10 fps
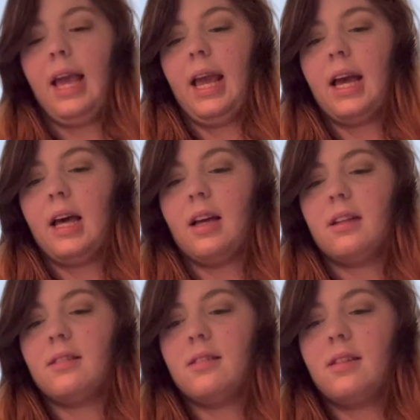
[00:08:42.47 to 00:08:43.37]

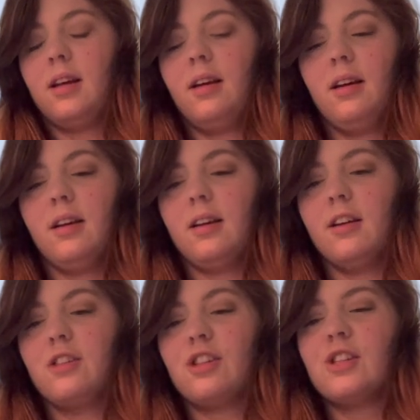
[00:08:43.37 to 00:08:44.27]
and
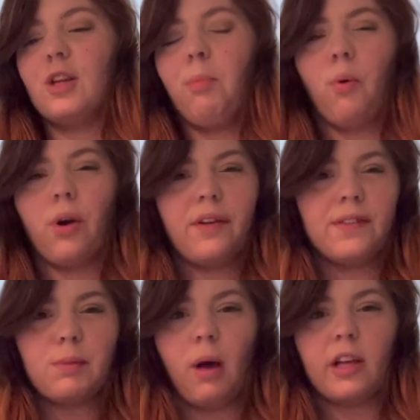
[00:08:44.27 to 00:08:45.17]
just supportive
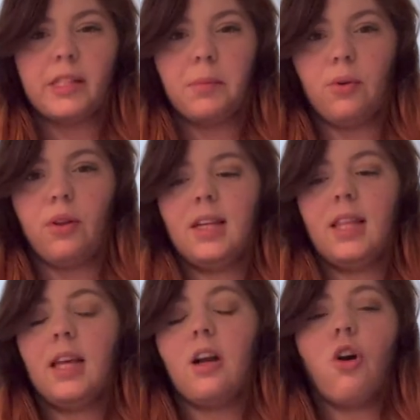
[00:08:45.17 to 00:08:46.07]
as possible. I
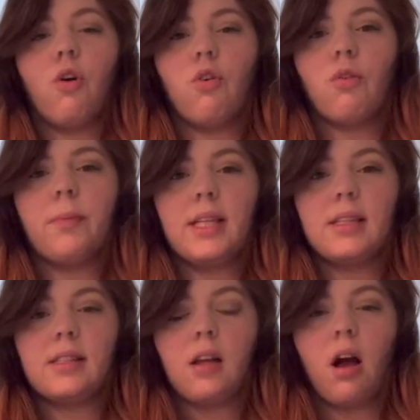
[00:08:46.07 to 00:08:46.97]
think our home
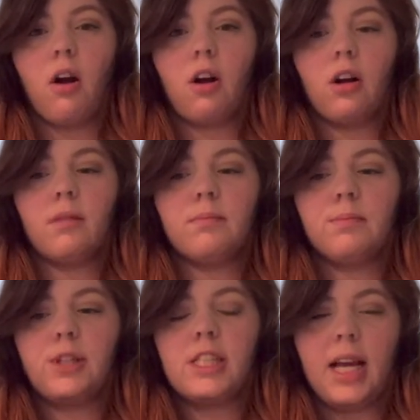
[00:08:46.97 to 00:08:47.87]
is our
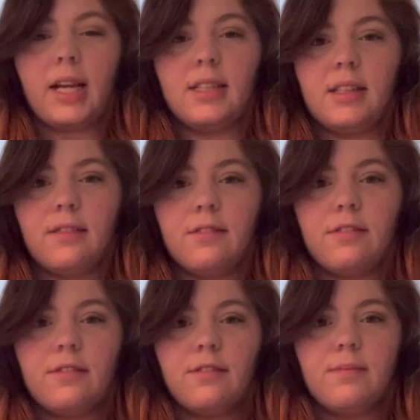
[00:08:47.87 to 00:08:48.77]
protective
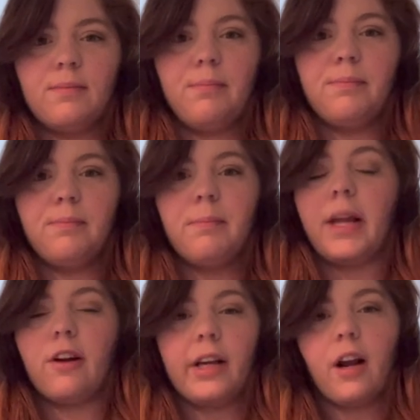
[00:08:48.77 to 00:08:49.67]

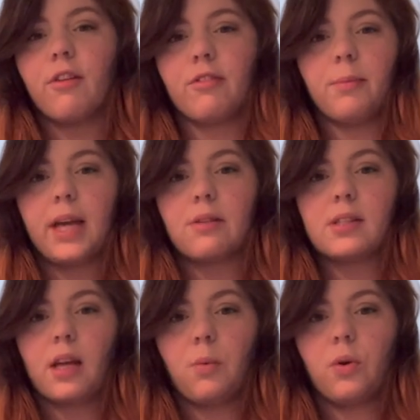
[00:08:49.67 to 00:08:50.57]
barrier from the
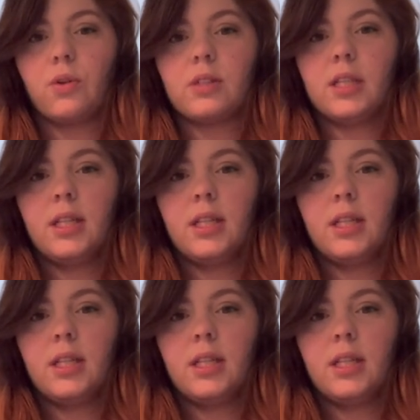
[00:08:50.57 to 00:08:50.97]
outside world.